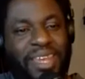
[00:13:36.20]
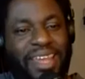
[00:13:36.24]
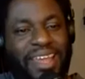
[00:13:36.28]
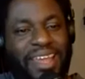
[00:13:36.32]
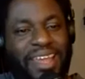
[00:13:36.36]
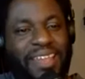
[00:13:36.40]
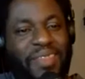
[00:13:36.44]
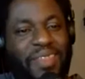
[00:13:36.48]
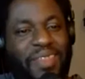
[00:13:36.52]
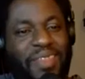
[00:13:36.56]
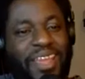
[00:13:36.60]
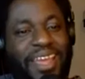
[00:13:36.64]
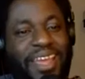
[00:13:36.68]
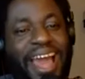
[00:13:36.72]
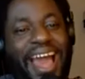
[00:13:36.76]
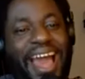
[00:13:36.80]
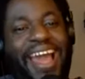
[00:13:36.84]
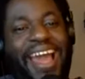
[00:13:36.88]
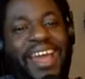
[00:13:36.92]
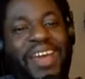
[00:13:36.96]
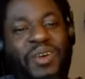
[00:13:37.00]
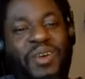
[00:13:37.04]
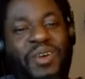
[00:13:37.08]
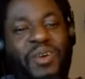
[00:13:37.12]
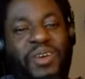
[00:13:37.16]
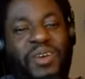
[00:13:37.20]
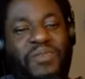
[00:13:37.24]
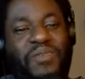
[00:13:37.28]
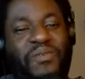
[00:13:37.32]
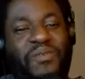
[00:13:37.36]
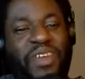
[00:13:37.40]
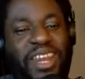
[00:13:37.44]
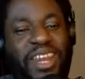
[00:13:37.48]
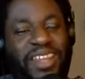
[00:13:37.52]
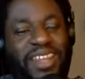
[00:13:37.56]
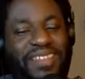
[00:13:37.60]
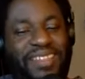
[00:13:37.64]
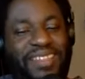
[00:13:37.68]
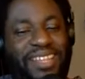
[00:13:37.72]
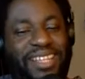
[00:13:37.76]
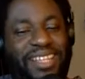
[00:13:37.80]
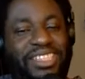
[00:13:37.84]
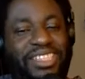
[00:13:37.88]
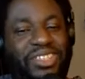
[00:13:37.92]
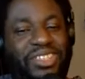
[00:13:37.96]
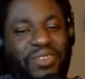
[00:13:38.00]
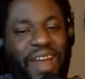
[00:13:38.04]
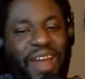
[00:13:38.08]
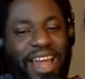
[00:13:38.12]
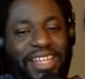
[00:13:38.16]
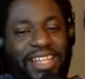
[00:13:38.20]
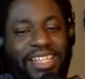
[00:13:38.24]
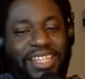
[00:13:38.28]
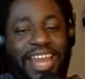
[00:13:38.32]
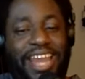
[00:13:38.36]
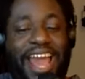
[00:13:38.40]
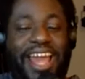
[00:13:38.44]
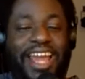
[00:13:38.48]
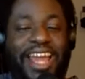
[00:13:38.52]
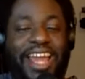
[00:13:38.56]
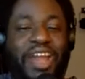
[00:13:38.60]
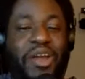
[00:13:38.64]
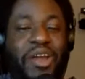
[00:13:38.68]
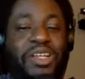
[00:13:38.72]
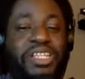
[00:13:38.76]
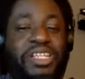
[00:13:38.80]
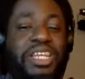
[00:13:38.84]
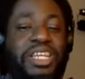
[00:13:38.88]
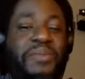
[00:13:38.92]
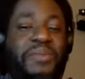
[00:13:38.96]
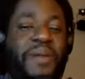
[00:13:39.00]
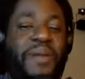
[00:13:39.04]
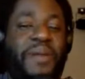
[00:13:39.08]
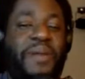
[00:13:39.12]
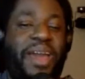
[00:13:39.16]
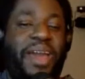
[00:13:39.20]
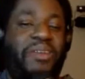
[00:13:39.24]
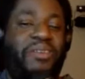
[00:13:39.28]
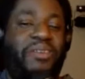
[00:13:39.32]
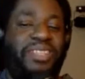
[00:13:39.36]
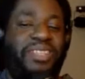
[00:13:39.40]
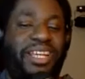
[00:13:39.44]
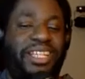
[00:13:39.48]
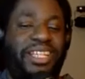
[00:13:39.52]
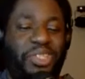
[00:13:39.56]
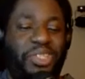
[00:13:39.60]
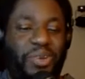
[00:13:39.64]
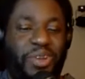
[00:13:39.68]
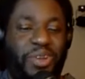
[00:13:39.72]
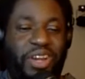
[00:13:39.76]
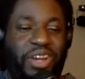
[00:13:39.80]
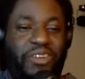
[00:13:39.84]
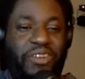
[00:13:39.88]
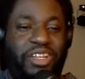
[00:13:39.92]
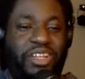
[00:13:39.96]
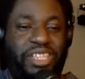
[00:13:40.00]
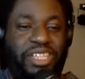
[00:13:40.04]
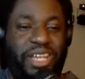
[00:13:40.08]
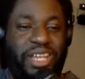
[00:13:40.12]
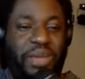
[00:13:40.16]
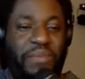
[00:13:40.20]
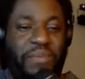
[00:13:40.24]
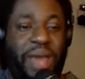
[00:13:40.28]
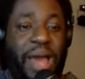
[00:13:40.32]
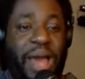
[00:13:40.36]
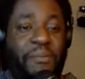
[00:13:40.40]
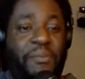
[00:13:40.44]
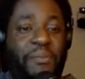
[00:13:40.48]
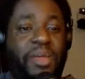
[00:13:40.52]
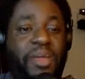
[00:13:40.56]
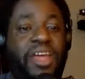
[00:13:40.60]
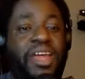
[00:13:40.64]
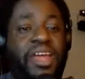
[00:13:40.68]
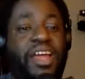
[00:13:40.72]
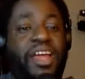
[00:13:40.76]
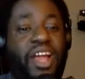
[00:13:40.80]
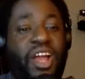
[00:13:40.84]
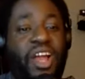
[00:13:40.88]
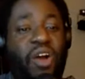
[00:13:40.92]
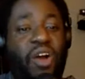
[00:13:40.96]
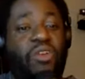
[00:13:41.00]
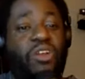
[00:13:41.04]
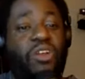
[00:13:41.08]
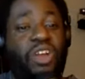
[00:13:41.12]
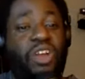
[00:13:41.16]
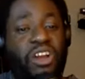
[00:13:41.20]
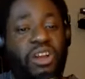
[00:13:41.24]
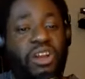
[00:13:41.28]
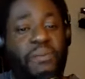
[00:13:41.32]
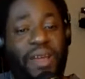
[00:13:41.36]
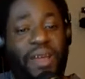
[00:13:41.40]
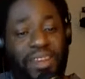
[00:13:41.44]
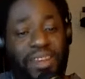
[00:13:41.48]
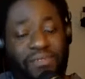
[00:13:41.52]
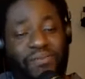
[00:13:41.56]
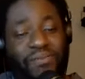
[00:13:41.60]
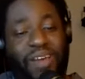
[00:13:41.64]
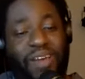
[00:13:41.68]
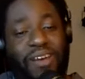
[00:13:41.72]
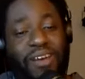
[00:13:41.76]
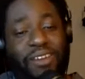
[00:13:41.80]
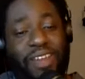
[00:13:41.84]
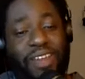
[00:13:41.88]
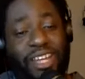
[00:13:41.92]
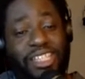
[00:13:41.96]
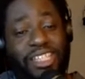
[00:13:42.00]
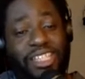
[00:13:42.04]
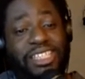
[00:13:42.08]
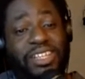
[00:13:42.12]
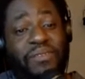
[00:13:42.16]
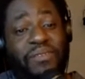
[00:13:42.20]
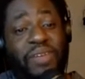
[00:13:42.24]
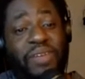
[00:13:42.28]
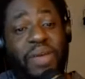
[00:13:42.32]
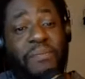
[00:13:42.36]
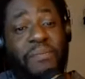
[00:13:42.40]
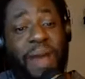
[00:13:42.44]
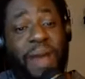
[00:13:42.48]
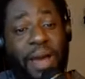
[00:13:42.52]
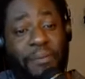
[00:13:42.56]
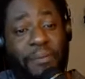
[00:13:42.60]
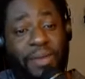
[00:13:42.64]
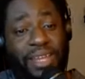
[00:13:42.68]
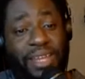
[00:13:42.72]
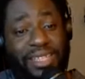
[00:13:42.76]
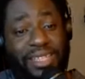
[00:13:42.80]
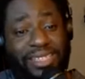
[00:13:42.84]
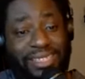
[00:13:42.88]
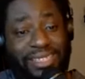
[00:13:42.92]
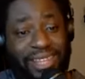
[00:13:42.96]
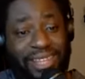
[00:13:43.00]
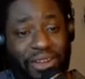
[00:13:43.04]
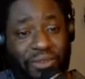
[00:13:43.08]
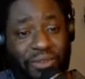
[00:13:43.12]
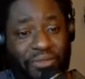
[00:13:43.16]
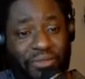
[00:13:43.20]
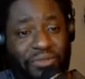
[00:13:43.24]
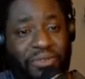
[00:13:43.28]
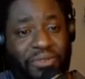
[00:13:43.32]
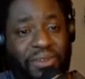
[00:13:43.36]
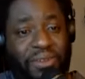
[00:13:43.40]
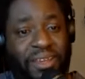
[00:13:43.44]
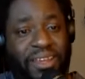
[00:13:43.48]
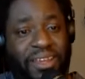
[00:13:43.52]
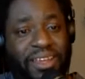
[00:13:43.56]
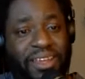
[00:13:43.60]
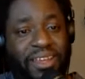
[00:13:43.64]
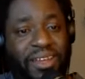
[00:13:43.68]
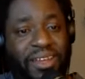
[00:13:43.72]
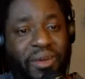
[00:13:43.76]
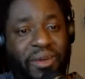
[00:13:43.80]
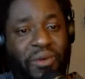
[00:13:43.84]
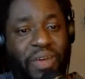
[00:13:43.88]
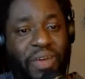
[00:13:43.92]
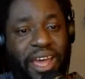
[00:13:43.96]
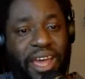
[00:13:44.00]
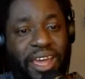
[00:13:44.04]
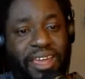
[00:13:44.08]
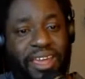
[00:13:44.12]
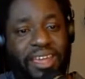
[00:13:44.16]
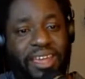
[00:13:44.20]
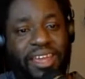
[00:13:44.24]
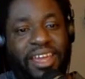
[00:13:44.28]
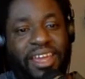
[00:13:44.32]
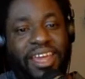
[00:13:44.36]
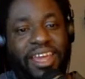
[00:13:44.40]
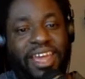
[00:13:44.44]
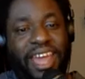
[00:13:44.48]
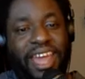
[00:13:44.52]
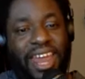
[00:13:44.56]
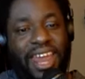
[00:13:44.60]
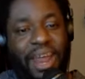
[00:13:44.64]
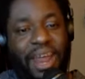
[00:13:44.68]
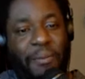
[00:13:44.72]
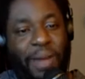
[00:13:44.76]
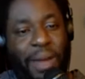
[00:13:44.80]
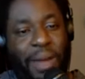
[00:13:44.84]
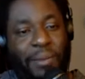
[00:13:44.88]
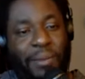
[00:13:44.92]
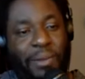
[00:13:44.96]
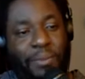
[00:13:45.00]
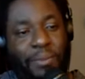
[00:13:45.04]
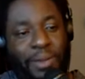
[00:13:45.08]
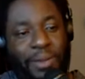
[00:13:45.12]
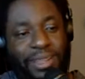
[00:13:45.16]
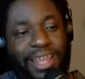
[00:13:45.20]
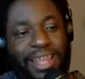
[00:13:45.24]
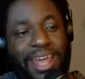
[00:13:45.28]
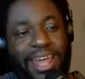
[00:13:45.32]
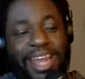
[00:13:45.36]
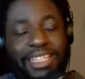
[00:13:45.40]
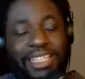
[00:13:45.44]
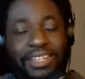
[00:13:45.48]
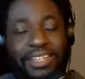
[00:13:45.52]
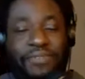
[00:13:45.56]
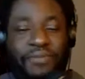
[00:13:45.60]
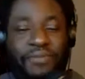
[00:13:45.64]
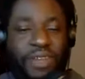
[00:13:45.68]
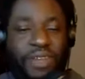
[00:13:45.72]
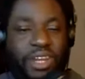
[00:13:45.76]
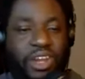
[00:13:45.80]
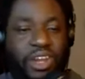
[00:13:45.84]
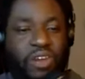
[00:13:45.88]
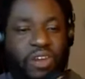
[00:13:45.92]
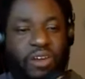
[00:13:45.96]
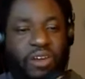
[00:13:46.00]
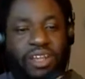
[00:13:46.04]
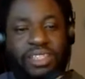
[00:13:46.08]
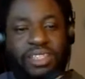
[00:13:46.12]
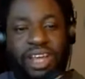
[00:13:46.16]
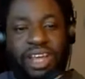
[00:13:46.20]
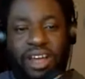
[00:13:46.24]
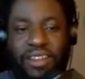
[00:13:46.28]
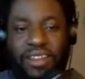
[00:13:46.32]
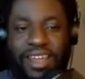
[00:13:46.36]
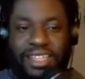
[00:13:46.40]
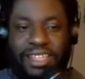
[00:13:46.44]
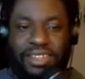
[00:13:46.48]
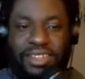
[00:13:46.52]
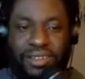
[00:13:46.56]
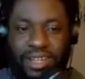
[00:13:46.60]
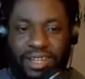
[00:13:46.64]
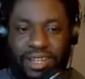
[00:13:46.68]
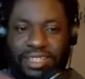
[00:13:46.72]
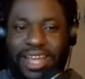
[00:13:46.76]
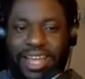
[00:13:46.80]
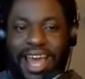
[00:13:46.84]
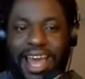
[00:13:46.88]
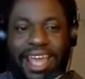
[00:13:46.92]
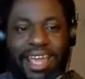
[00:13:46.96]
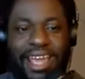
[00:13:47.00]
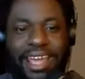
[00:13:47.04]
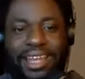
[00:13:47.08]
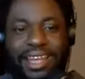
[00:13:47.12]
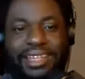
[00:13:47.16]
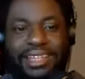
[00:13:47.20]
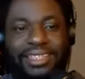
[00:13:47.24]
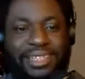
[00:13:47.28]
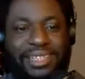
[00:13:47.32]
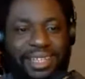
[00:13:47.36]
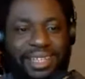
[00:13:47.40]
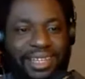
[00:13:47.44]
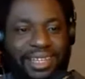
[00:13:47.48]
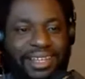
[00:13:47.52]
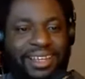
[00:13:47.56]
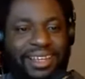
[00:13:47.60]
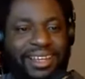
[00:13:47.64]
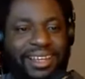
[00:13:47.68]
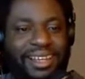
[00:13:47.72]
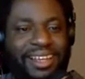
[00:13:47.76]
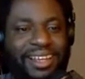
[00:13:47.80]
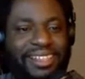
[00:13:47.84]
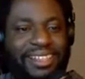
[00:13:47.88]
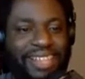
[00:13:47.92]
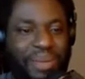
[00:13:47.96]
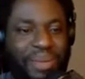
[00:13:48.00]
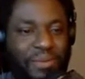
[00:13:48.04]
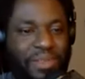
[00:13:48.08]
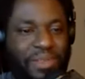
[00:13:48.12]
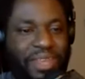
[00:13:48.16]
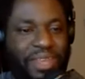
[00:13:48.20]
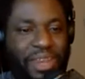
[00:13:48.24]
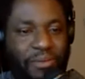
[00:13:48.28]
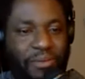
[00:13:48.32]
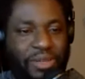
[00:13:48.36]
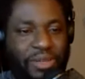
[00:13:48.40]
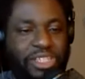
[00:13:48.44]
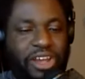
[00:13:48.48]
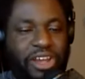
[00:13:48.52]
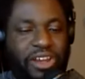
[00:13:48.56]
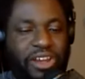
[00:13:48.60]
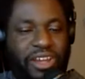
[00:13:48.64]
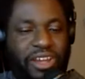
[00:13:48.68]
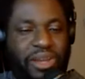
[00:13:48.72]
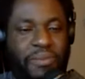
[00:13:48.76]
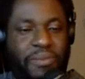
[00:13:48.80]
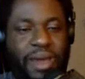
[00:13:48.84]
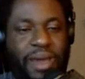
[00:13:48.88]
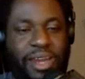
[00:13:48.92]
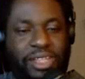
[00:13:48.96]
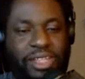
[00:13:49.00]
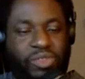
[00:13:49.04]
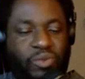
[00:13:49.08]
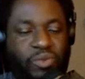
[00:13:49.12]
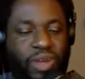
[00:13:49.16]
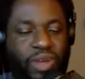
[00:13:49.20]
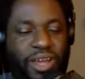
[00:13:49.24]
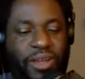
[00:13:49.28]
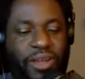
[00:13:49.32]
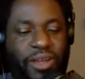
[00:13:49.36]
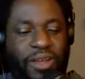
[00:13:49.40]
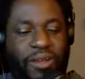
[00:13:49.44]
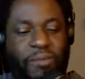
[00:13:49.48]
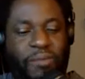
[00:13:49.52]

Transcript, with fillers: the guy who invented the scratch, and I encourage anybody who says you're into Christian hip hop, go learn about the foundations of hip hop itself. Hmm. Okay. And I'm, I'm going to put that as a footnote because all that's going to tie into to everything that we're talking about as well.